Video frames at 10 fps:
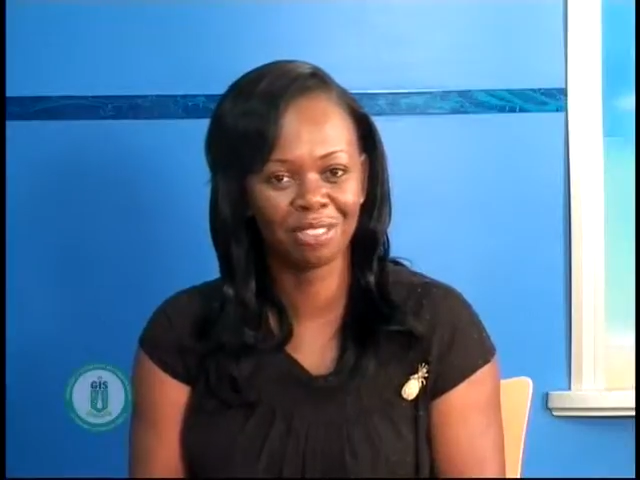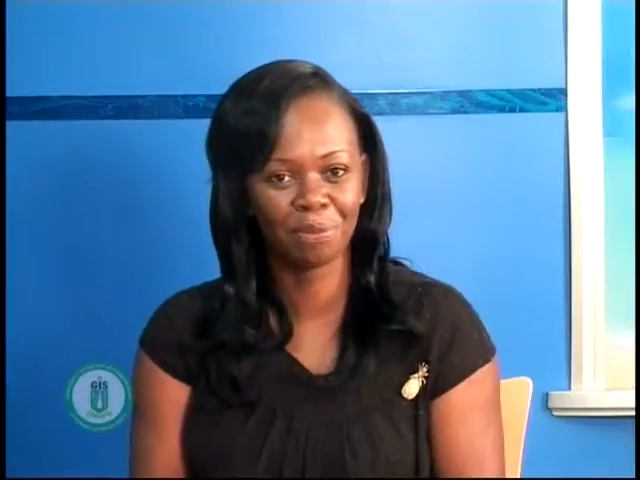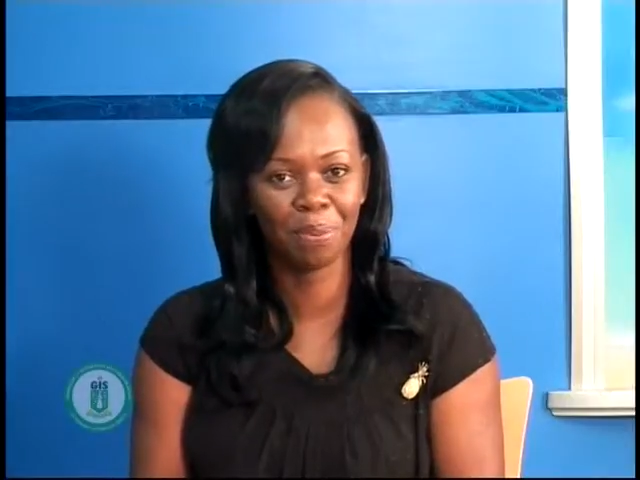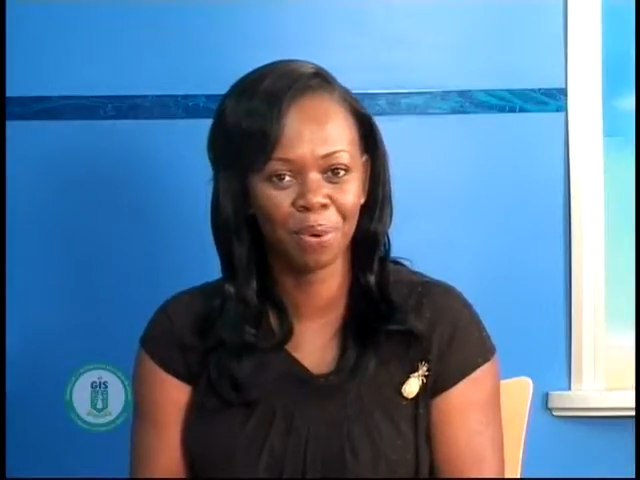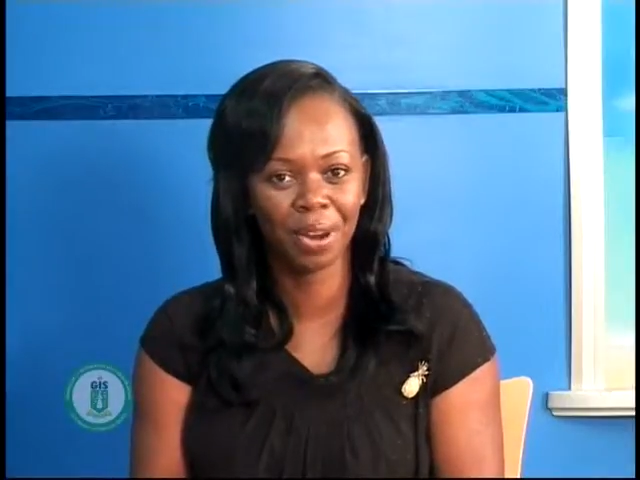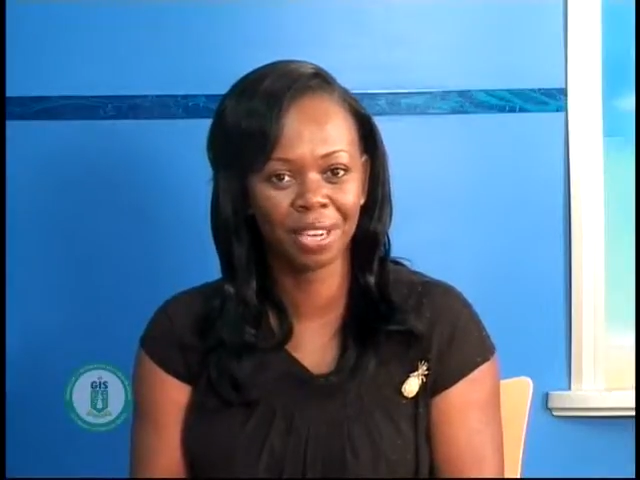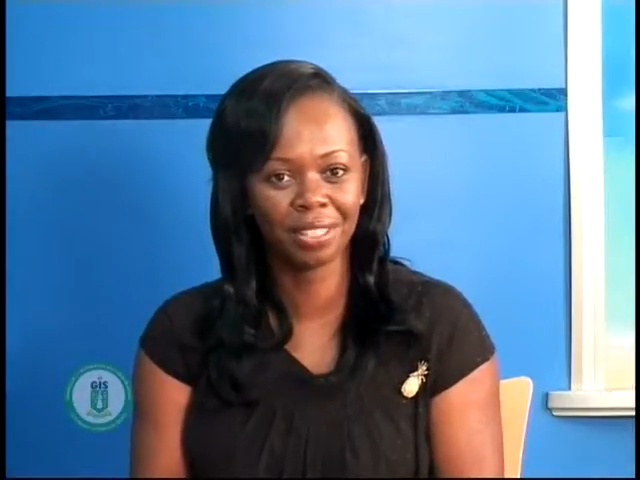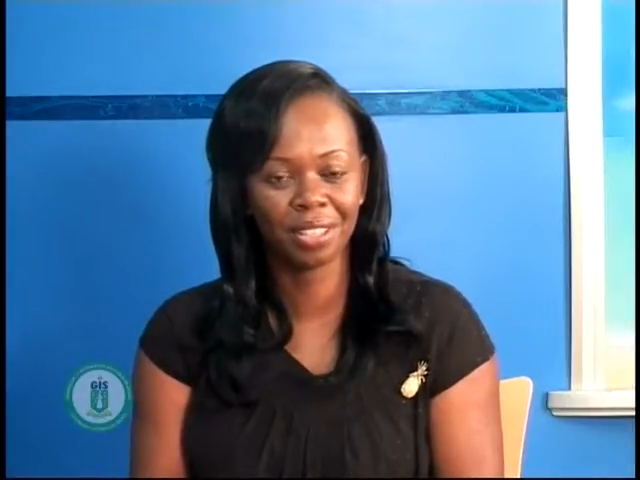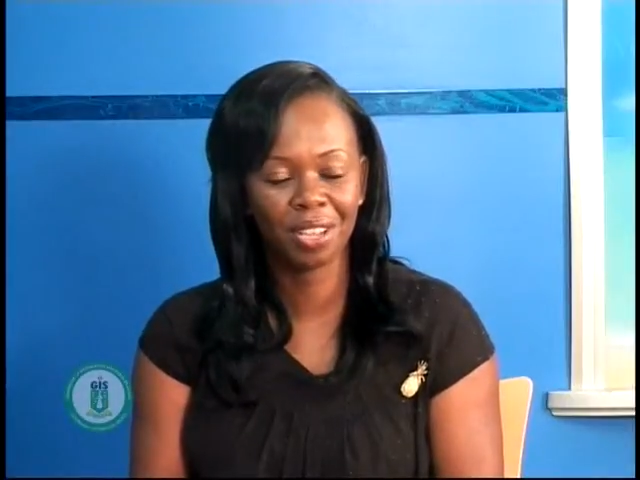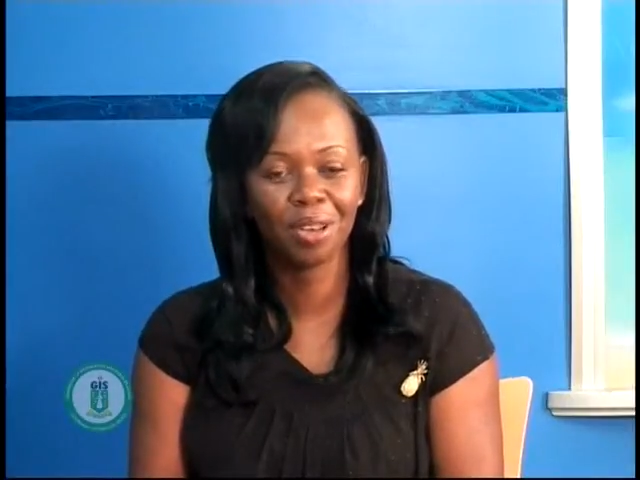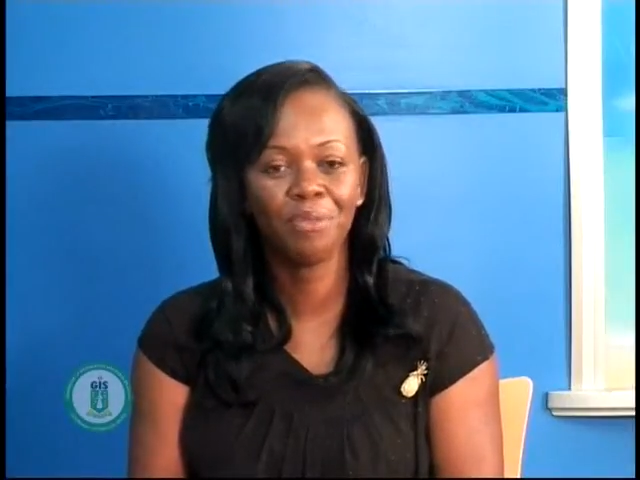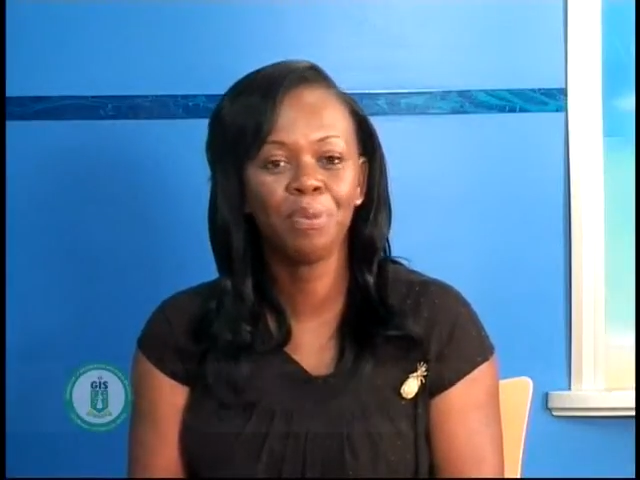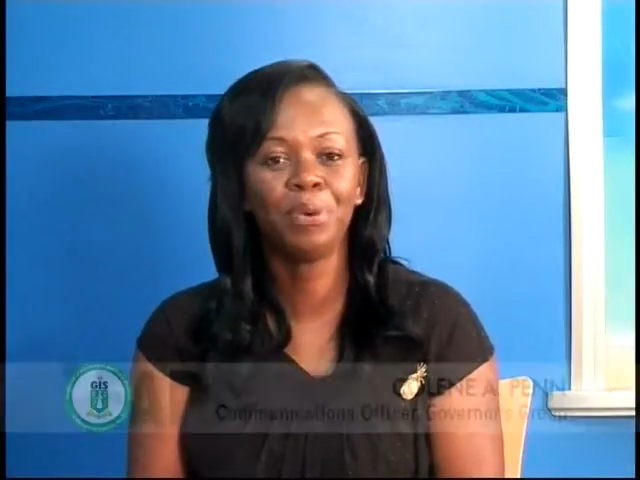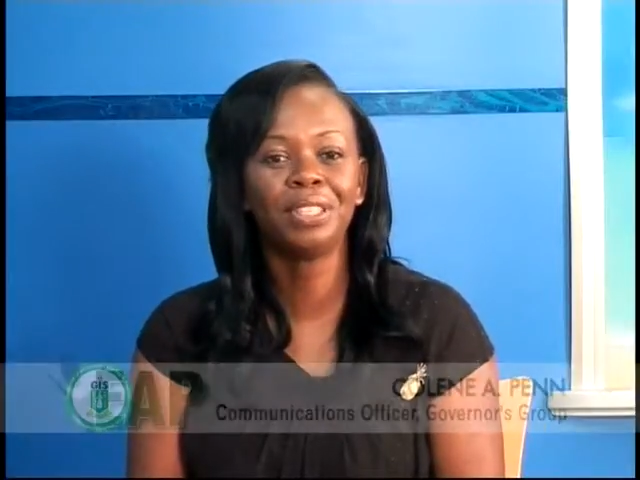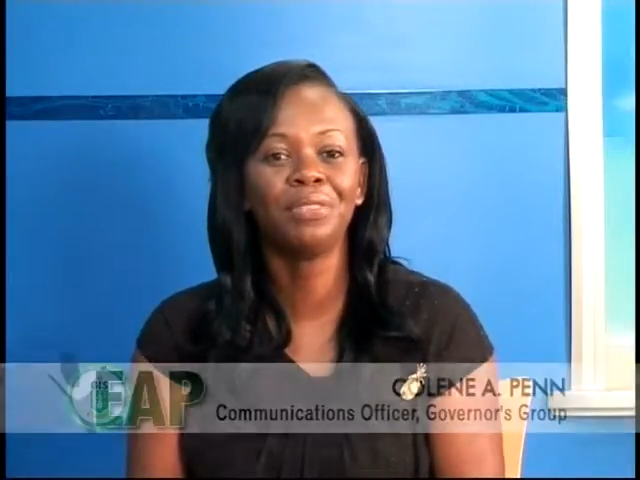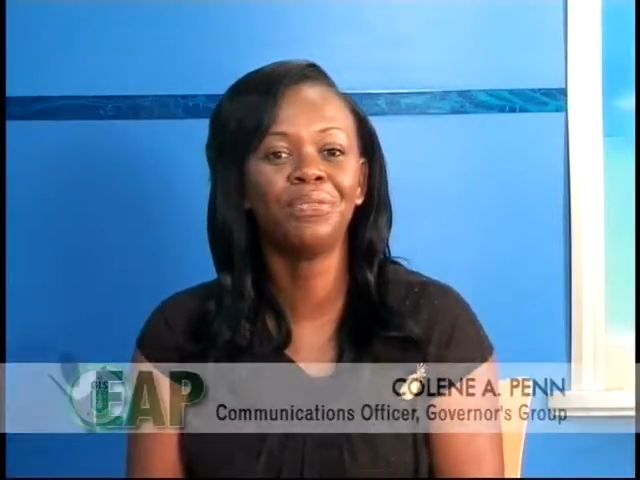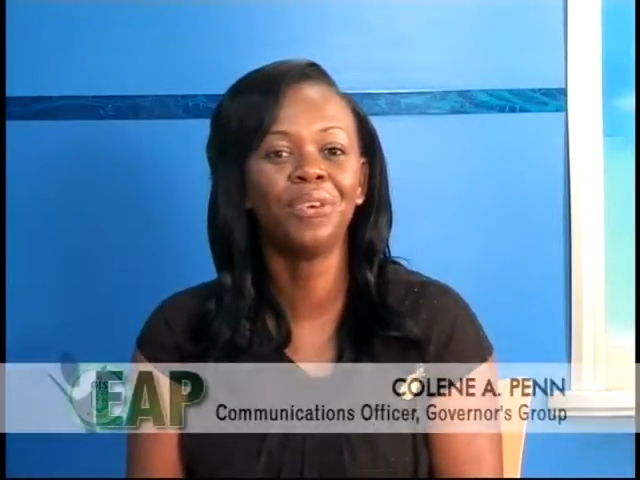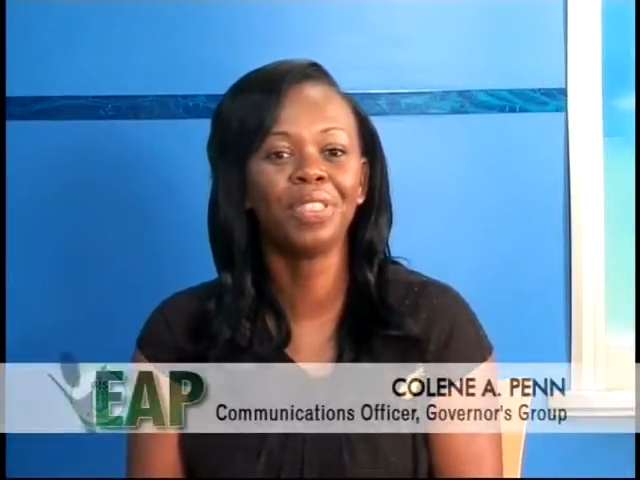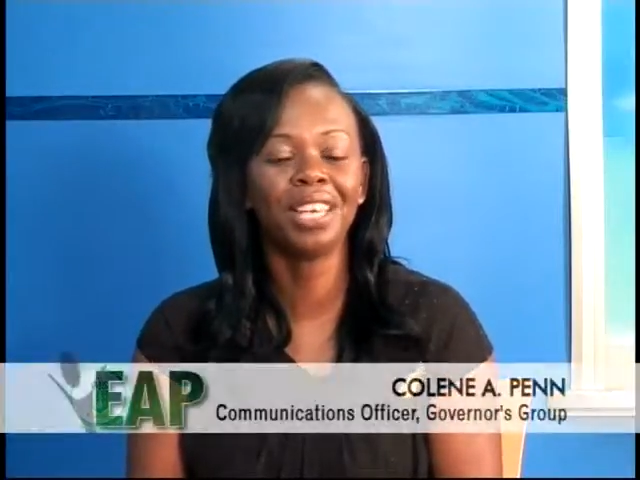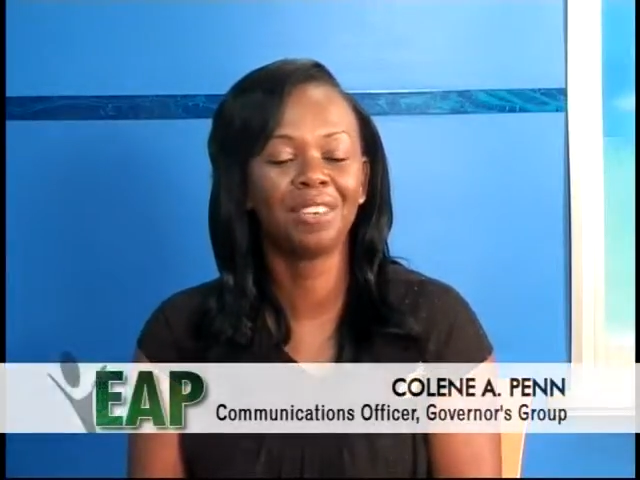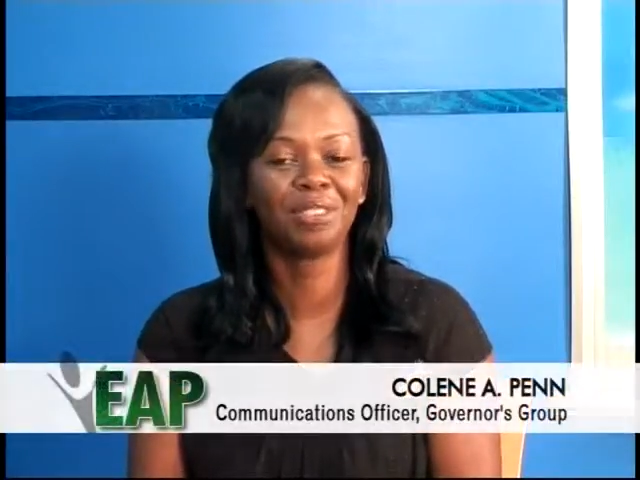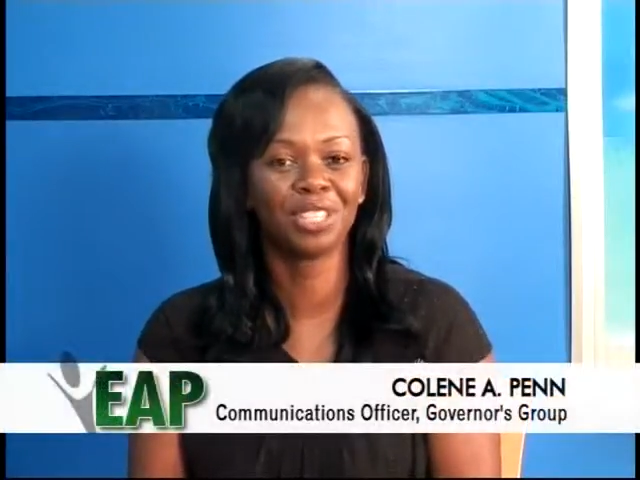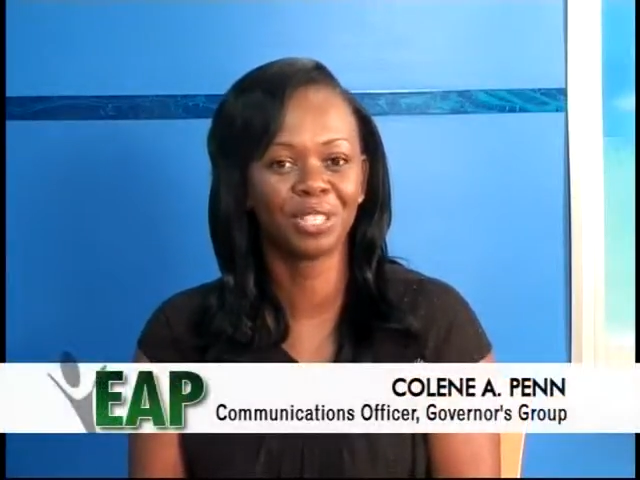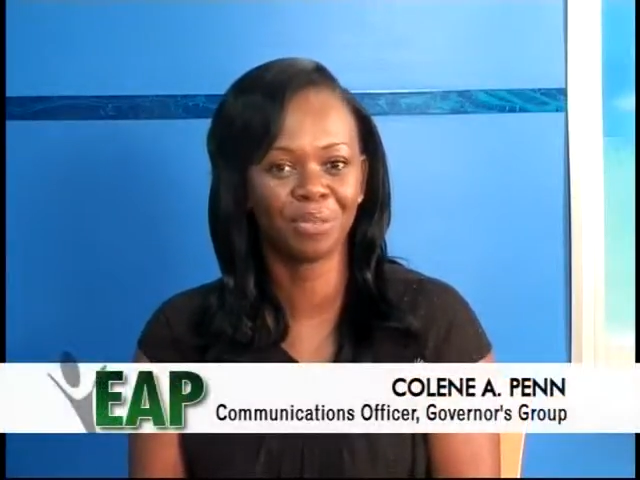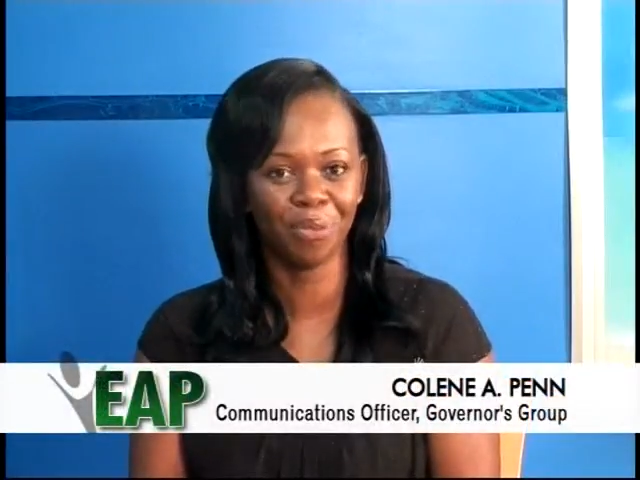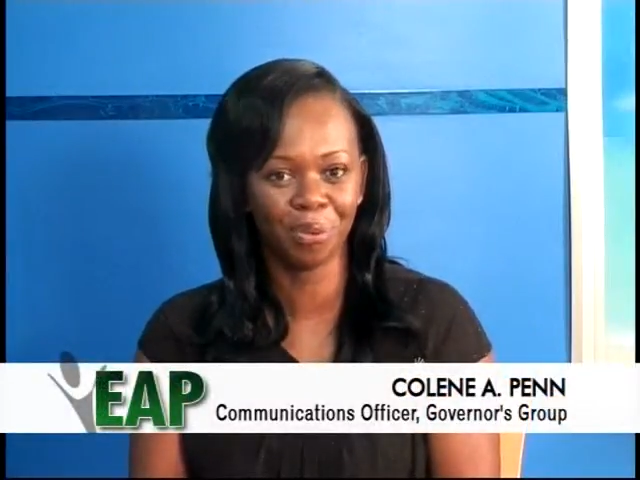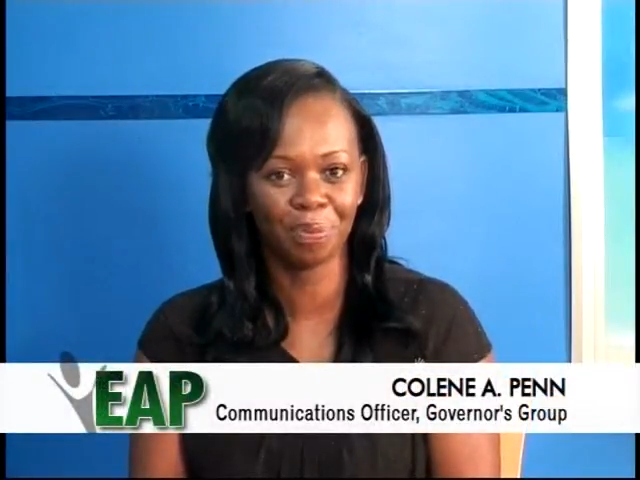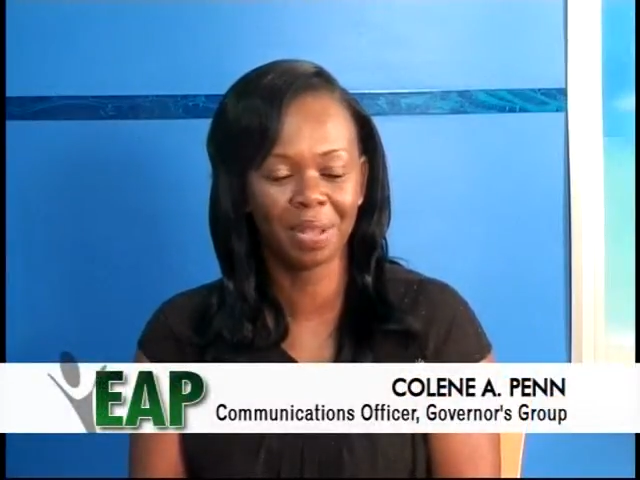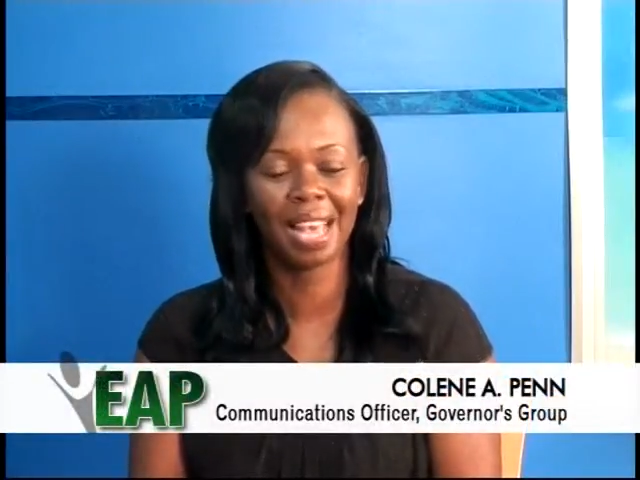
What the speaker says: report. Reporting for the Governor's Group,